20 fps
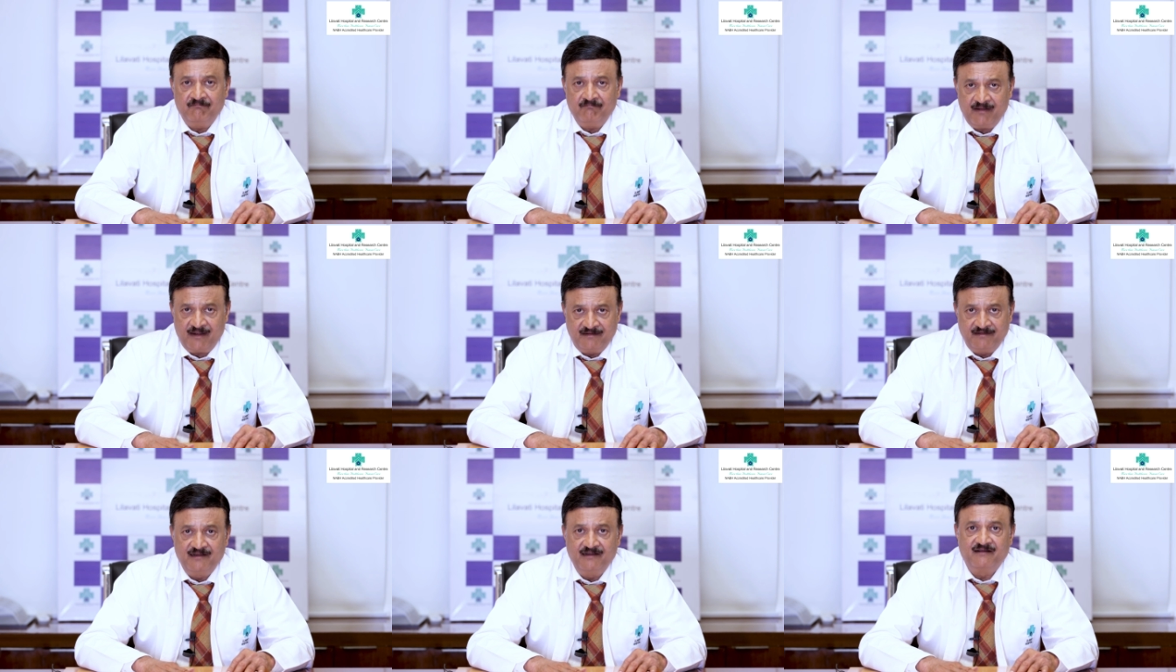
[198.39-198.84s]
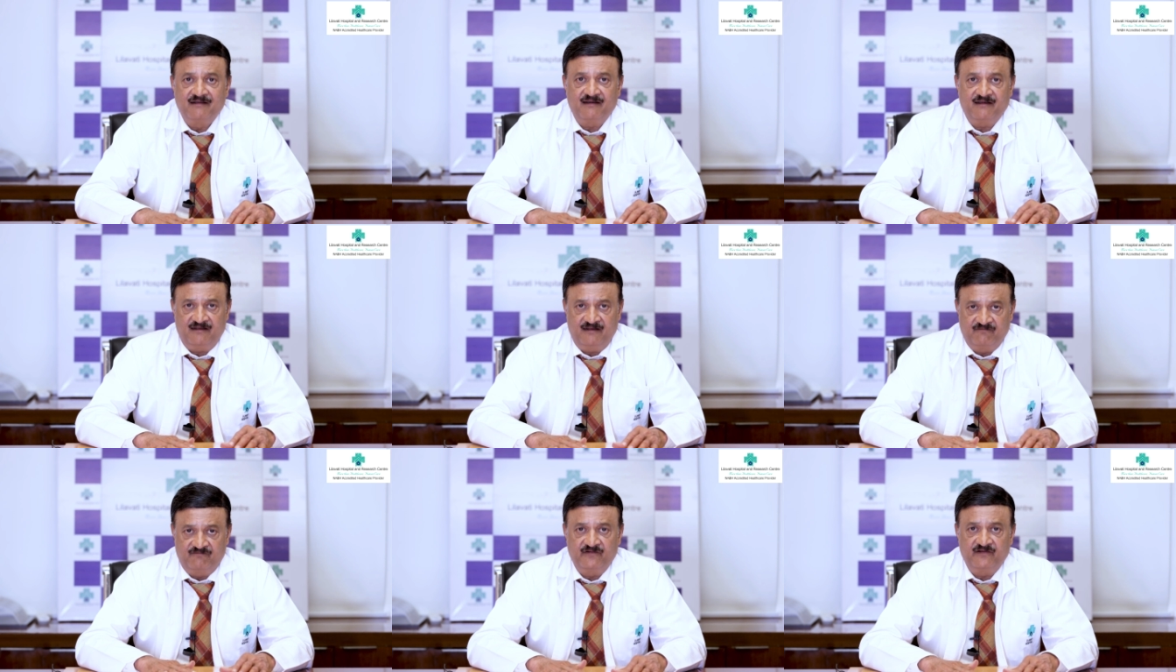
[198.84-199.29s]

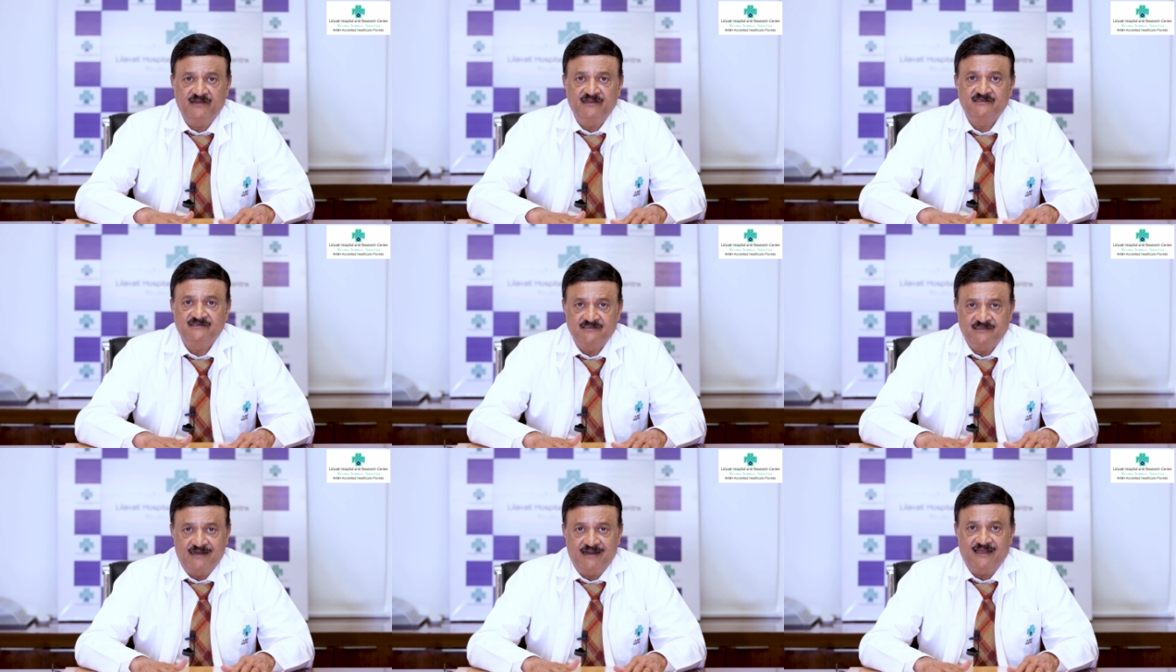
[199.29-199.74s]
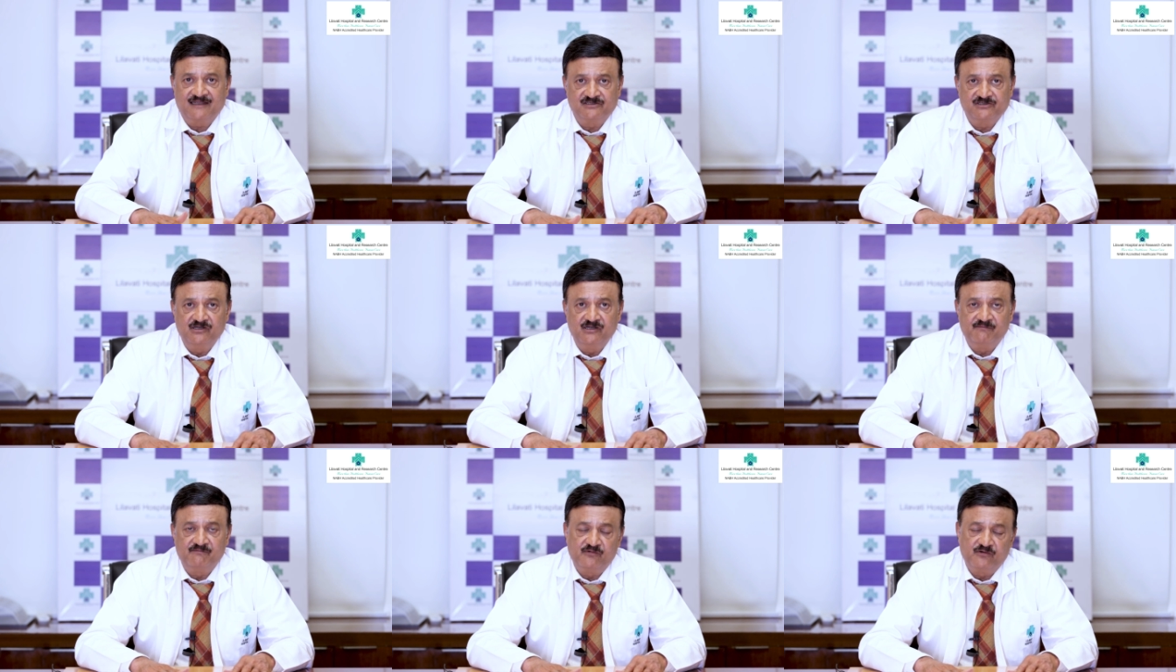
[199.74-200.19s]
mandatory if it is
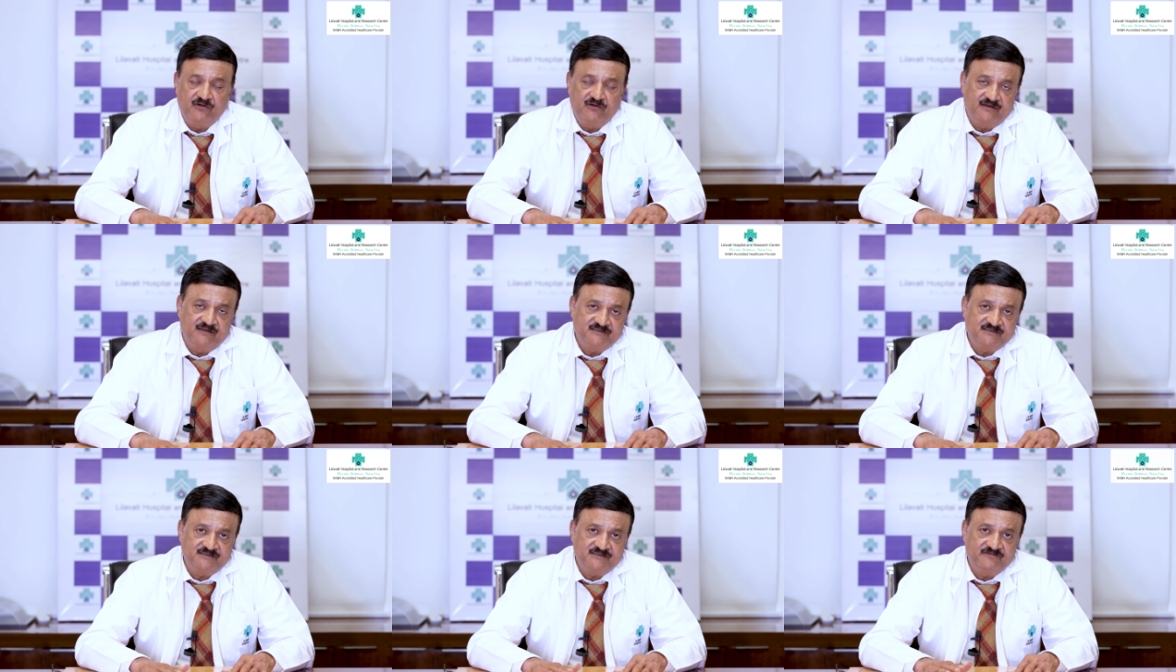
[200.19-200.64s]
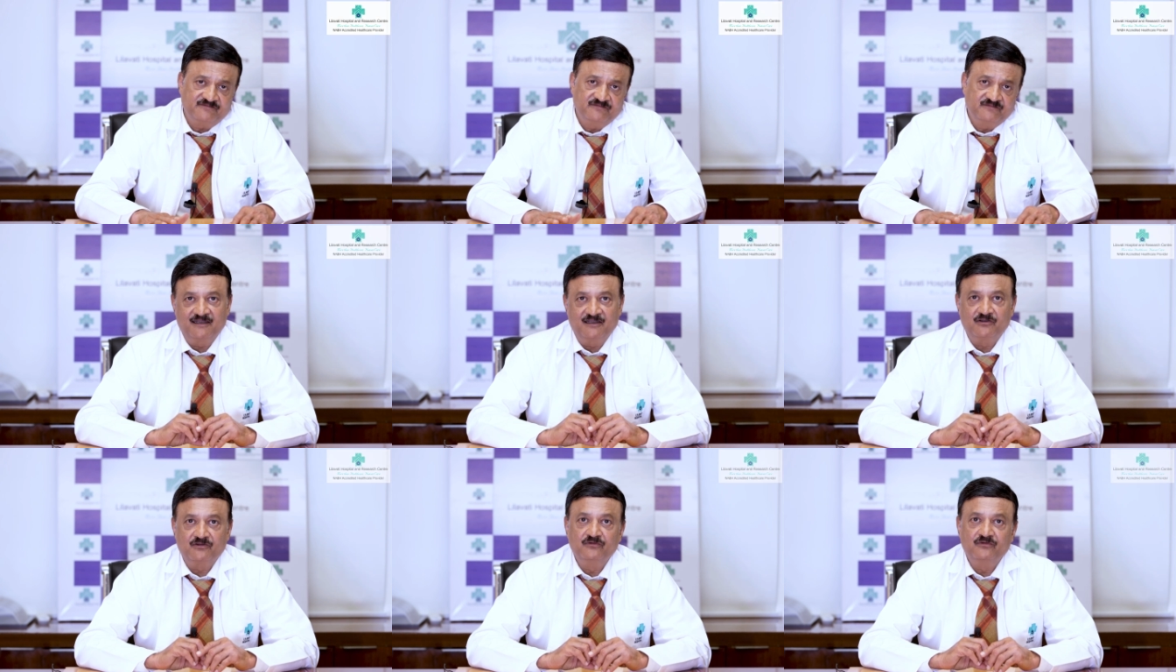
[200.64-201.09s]
gradually progressive
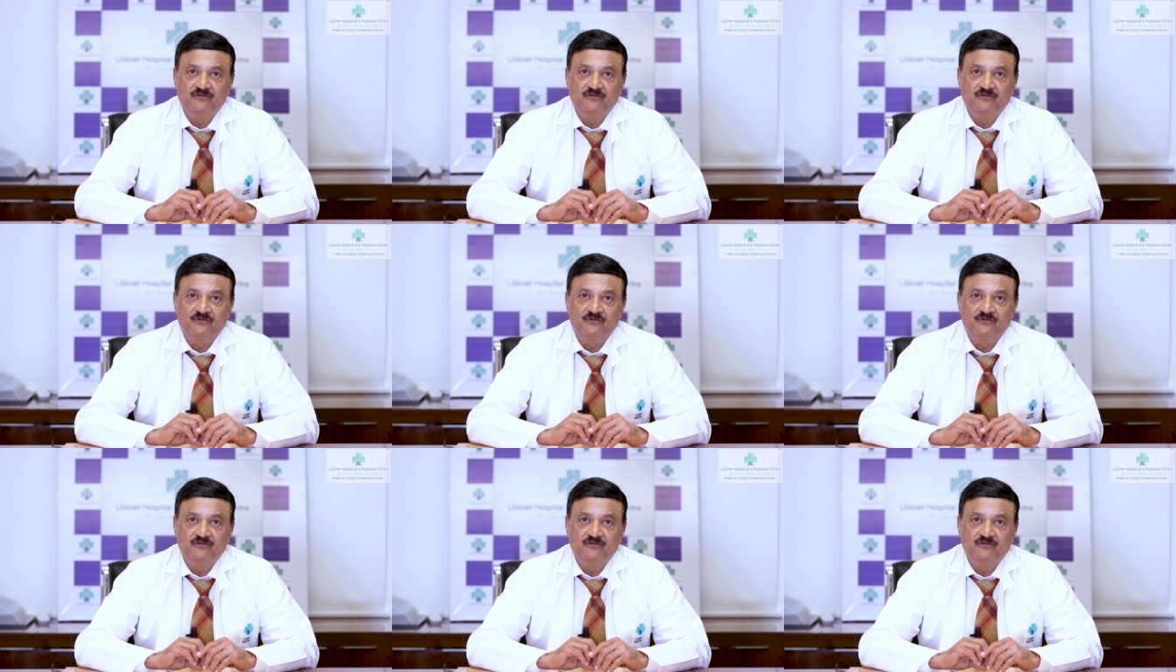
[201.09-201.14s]
thank